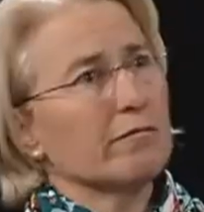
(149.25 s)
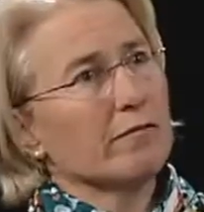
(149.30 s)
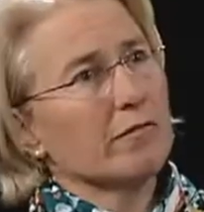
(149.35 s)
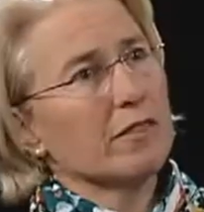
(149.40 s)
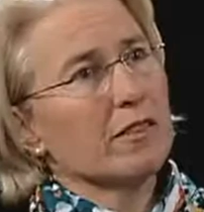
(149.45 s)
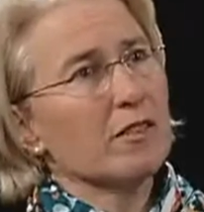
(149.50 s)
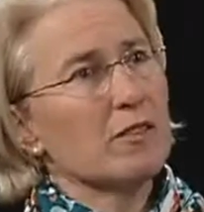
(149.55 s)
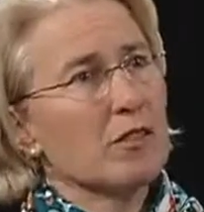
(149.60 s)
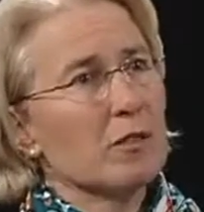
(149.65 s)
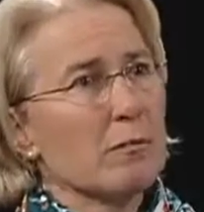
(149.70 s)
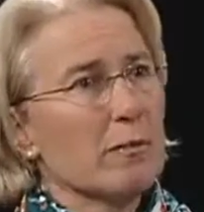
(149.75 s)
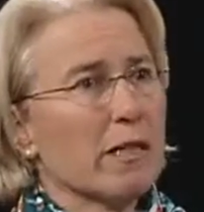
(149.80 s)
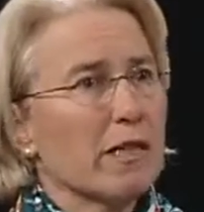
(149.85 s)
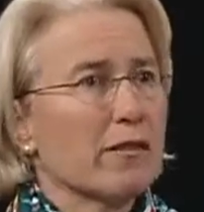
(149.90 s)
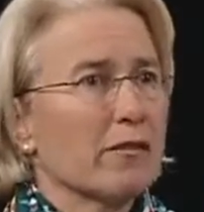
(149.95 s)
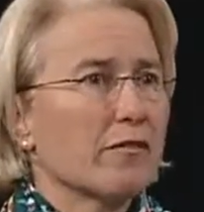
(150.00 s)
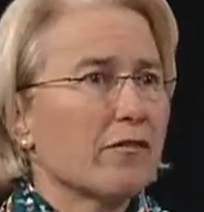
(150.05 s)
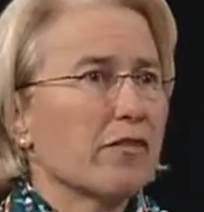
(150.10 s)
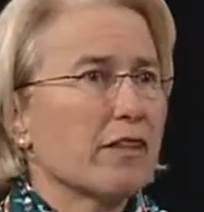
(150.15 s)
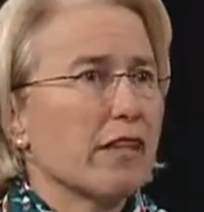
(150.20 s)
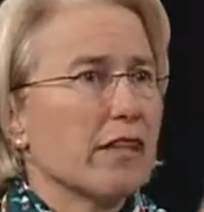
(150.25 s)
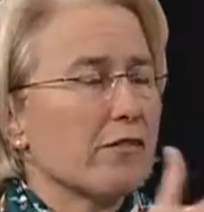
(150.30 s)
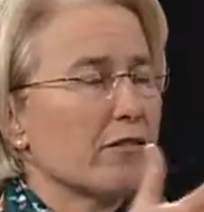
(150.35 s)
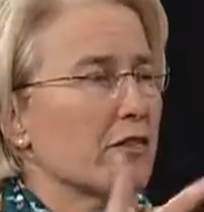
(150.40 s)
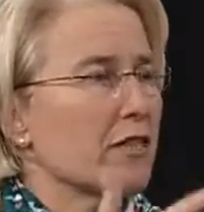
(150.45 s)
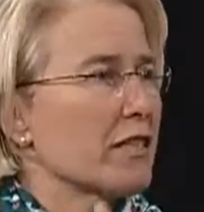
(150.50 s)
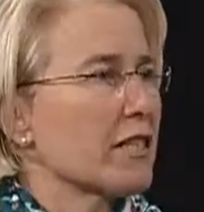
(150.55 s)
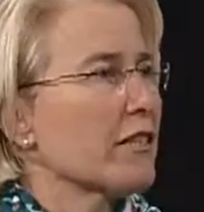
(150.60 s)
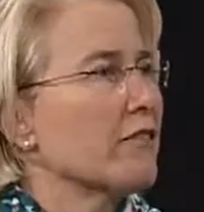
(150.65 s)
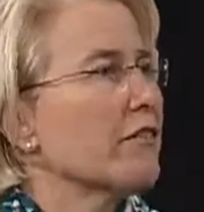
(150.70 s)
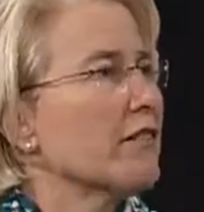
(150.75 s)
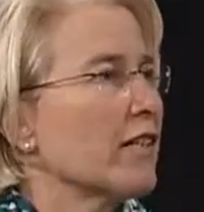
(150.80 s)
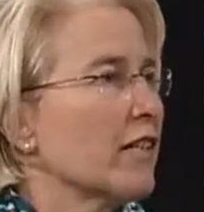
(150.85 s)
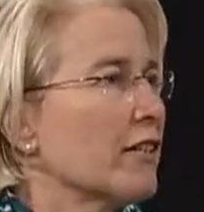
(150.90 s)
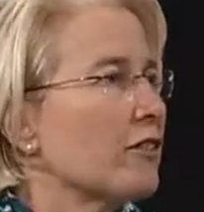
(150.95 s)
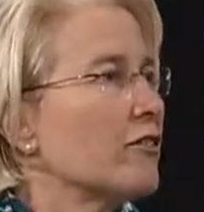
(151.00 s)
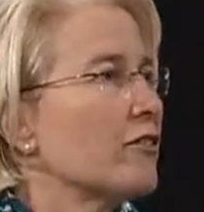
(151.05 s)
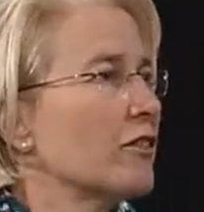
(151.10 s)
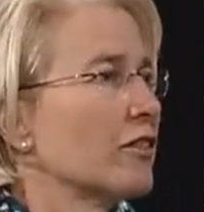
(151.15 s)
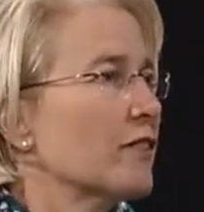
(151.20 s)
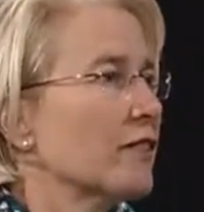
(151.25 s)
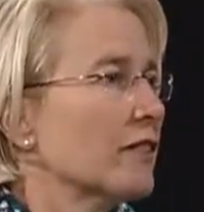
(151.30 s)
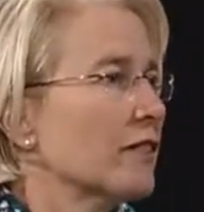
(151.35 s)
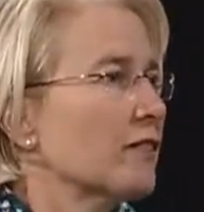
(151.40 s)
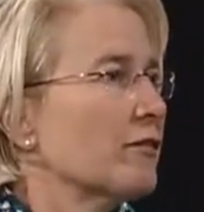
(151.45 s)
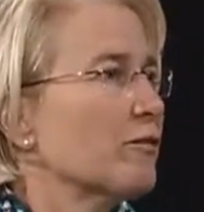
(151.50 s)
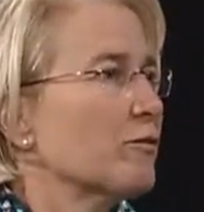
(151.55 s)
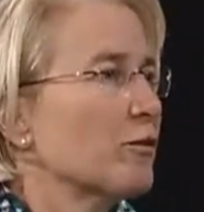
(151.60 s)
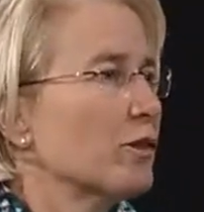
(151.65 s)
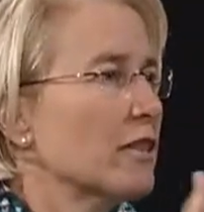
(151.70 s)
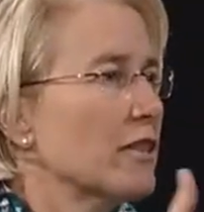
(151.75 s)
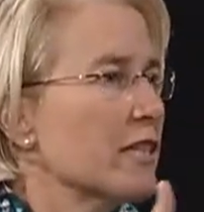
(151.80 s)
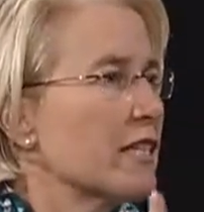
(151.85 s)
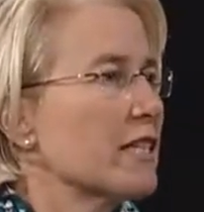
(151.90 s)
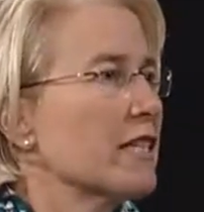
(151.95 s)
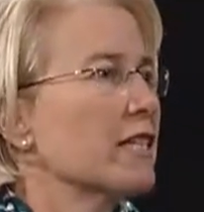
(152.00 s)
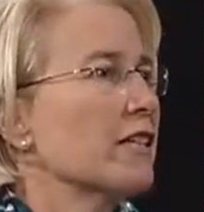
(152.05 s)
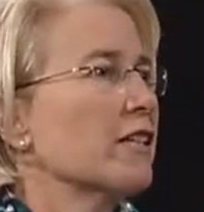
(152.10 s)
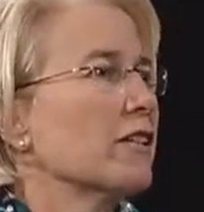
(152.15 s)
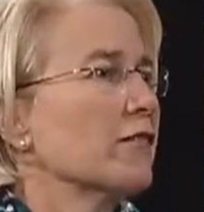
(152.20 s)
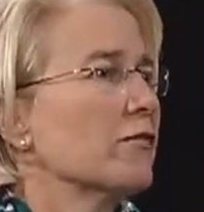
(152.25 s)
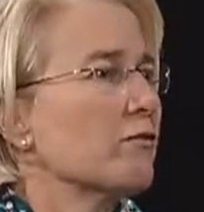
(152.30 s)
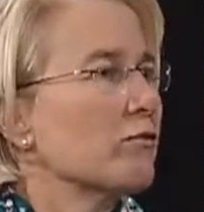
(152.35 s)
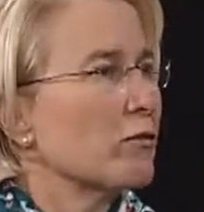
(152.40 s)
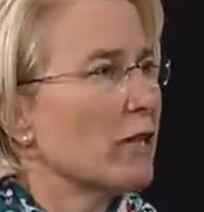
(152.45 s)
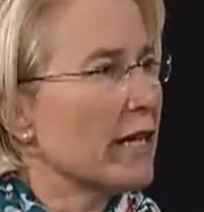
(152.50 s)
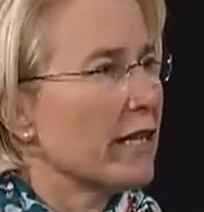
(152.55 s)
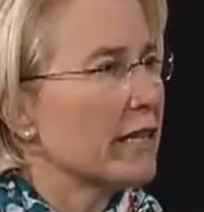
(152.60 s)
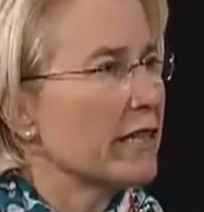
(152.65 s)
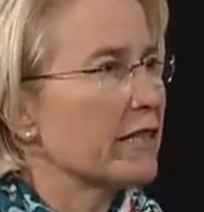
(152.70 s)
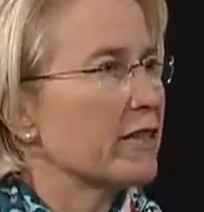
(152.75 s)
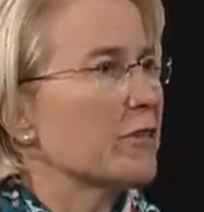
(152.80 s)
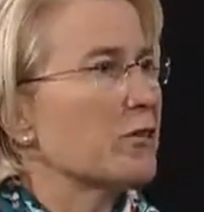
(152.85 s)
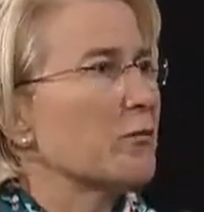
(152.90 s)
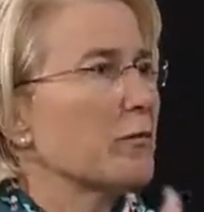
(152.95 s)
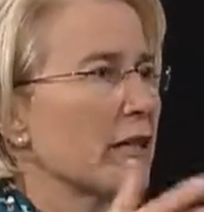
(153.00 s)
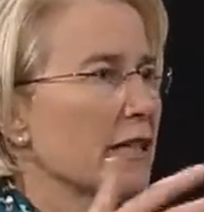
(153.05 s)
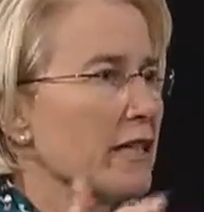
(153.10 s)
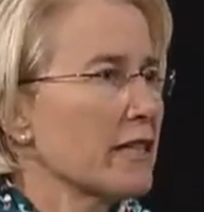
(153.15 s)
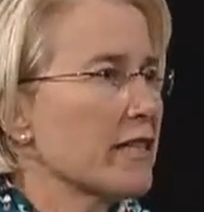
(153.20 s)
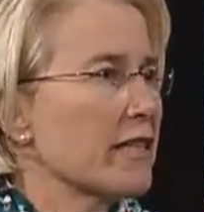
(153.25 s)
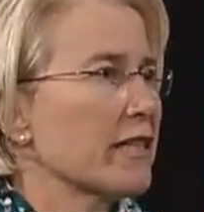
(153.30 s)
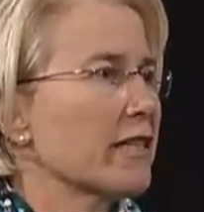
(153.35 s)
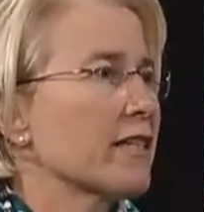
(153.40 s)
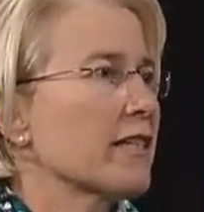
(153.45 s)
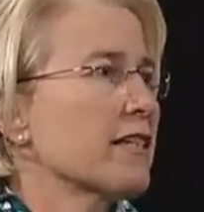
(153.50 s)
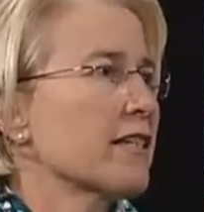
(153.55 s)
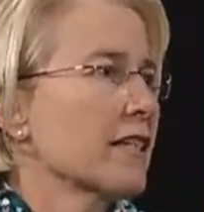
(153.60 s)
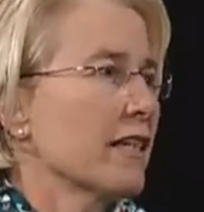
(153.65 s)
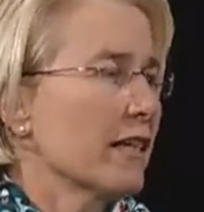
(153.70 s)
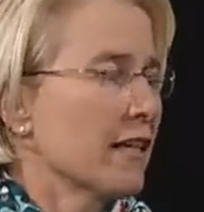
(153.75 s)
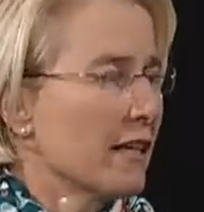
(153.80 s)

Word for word: there's about five to 700 that we see on a regular basis,